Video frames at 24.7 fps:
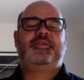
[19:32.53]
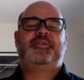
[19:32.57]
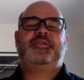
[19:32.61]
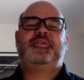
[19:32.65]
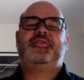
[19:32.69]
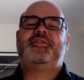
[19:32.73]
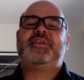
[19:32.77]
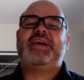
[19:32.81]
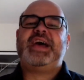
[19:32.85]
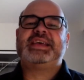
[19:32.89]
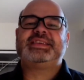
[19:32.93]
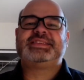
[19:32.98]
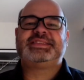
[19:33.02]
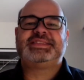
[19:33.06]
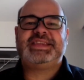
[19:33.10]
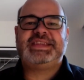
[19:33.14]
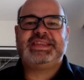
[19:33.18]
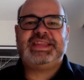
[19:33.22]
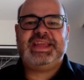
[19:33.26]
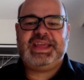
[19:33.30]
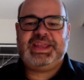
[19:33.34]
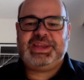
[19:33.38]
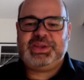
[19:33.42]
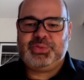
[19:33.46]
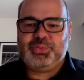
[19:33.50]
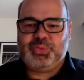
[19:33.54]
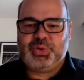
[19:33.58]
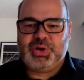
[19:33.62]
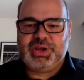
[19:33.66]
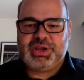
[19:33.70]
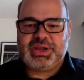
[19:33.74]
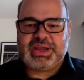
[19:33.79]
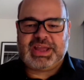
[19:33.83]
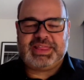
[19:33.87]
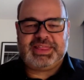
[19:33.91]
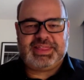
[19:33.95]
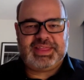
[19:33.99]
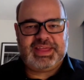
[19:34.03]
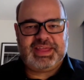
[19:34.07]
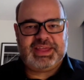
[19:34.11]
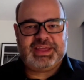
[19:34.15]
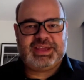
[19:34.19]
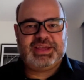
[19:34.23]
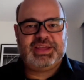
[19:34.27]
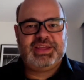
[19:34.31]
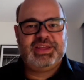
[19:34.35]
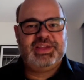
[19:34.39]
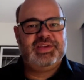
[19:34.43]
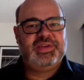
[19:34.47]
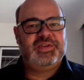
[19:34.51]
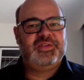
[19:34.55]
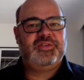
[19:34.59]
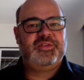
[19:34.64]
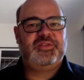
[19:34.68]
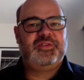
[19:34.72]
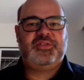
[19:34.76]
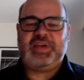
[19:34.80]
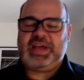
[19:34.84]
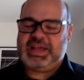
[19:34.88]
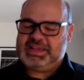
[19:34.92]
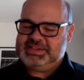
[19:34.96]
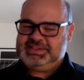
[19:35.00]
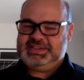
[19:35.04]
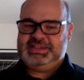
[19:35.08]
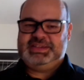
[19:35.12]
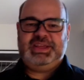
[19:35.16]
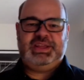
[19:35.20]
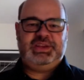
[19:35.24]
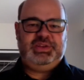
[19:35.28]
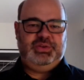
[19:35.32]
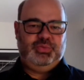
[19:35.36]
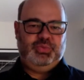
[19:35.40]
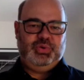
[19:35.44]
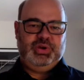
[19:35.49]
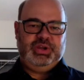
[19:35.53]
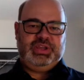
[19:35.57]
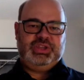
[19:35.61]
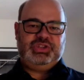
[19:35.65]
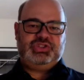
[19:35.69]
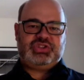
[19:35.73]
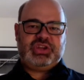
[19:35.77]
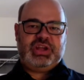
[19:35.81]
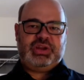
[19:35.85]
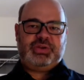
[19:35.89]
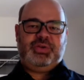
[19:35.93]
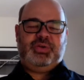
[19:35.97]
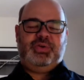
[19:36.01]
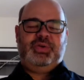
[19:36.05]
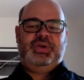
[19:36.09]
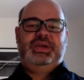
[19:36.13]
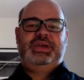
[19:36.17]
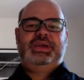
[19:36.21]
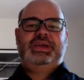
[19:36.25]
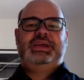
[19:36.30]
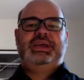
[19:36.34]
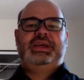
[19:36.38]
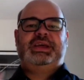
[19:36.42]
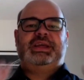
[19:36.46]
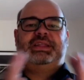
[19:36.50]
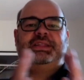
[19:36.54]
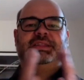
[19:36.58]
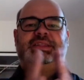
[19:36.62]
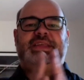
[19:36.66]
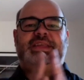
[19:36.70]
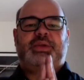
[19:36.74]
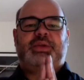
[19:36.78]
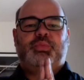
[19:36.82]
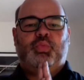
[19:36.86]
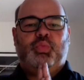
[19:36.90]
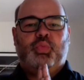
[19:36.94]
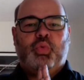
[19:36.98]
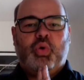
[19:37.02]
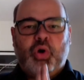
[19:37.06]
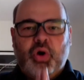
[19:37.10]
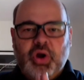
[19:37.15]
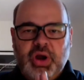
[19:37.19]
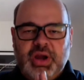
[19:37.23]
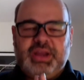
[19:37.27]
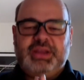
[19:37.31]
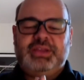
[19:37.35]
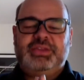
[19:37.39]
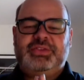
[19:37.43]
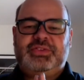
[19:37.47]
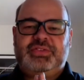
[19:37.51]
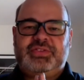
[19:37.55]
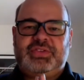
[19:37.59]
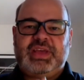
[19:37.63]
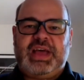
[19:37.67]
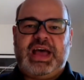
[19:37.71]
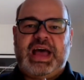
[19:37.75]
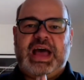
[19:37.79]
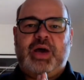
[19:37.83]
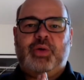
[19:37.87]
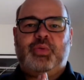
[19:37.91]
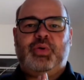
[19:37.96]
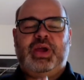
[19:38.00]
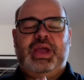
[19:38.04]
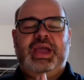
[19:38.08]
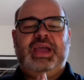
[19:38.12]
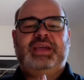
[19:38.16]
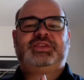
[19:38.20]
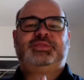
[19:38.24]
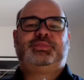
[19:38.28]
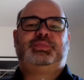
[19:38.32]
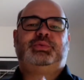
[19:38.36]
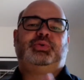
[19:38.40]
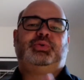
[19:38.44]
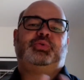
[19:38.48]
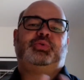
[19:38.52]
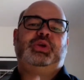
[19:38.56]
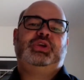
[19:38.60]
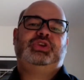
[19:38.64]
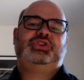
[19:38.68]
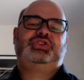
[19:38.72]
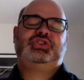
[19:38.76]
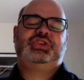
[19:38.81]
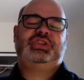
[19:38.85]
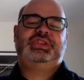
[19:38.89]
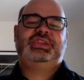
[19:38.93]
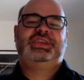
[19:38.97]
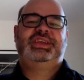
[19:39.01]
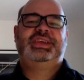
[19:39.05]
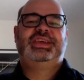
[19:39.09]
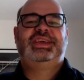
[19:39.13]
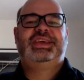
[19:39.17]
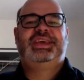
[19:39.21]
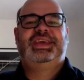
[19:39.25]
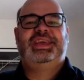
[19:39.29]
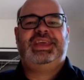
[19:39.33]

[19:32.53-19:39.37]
Fascinating work, I think. Fascinating work in general that warrants our exploration